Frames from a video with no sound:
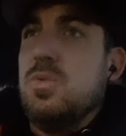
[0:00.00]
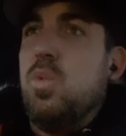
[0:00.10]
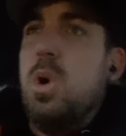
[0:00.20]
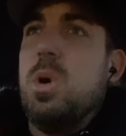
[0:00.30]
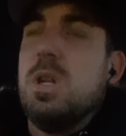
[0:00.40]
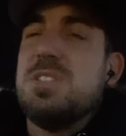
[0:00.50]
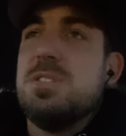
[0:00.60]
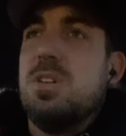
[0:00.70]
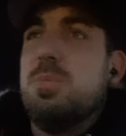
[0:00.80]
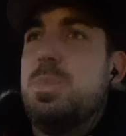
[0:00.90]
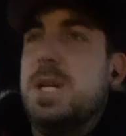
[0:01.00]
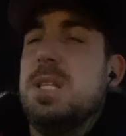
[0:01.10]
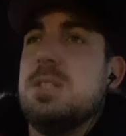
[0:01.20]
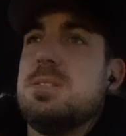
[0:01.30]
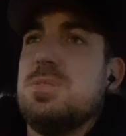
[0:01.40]
Walls are
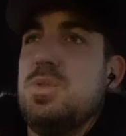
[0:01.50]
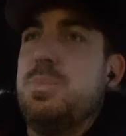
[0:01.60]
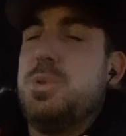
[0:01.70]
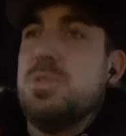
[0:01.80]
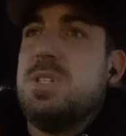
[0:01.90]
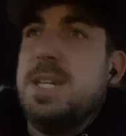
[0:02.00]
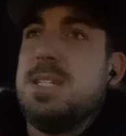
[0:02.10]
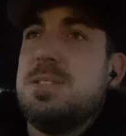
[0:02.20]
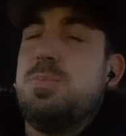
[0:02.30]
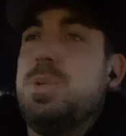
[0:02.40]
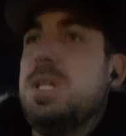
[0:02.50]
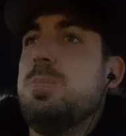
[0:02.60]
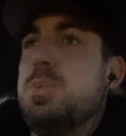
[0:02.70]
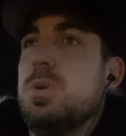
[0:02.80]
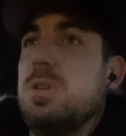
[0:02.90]
built to protect
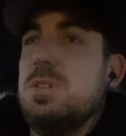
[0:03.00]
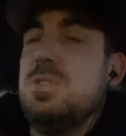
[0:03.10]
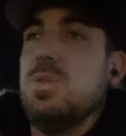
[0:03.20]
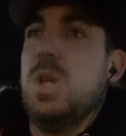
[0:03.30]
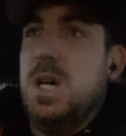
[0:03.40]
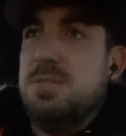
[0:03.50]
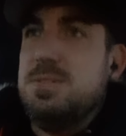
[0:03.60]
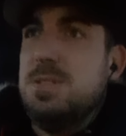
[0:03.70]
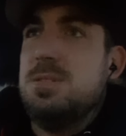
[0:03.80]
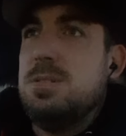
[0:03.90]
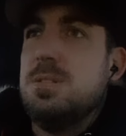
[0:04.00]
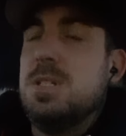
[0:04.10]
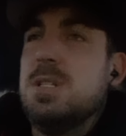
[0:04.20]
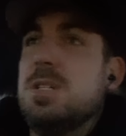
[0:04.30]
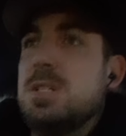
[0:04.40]
people you love,
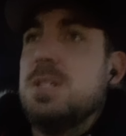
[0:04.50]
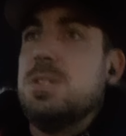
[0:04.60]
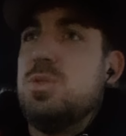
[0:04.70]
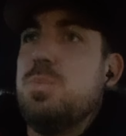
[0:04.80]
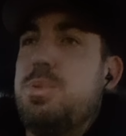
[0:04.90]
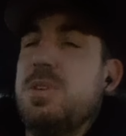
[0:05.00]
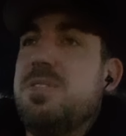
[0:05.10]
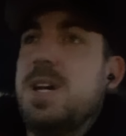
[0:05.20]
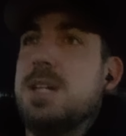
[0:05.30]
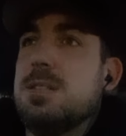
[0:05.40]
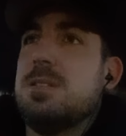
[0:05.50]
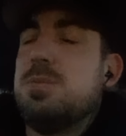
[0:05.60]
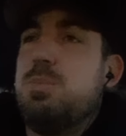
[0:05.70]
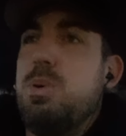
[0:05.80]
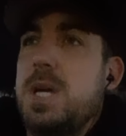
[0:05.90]
to prevent
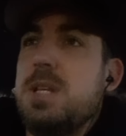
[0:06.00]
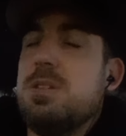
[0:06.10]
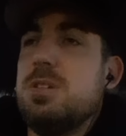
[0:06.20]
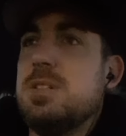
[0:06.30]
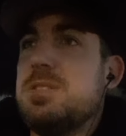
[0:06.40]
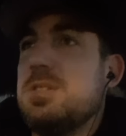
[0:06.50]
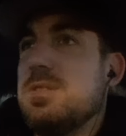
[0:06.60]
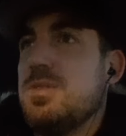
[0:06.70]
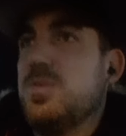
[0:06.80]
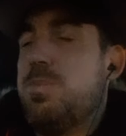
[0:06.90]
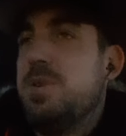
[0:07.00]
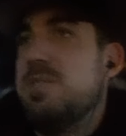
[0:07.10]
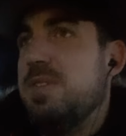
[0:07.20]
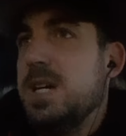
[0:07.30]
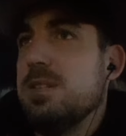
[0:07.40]
predators, to
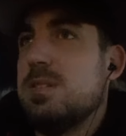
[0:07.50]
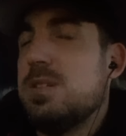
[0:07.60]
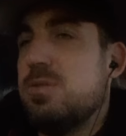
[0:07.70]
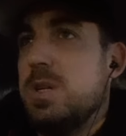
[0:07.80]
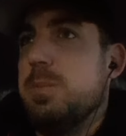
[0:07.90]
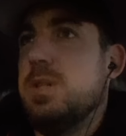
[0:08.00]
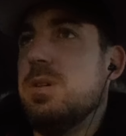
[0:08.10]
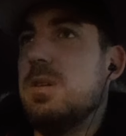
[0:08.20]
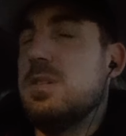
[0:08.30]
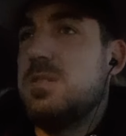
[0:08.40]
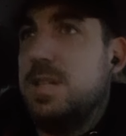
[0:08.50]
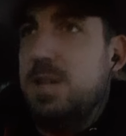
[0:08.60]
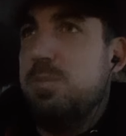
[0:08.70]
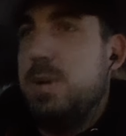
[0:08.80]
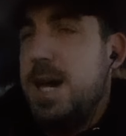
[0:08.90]
prevent criminals
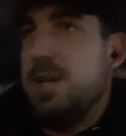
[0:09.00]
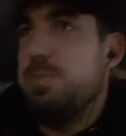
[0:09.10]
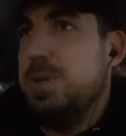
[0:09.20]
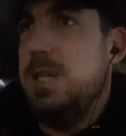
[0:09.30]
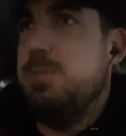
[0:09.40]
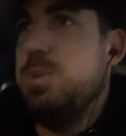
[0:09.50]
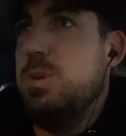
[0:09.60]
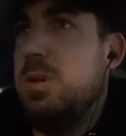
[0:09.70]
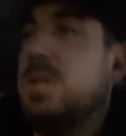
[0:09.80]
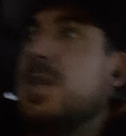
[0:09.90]
and bad people